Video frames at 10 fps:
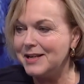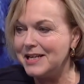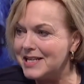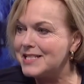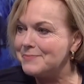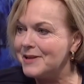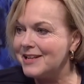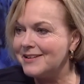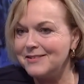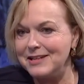Well, it is, but
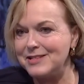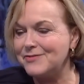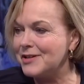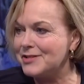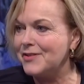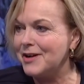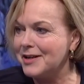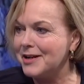then that's fine.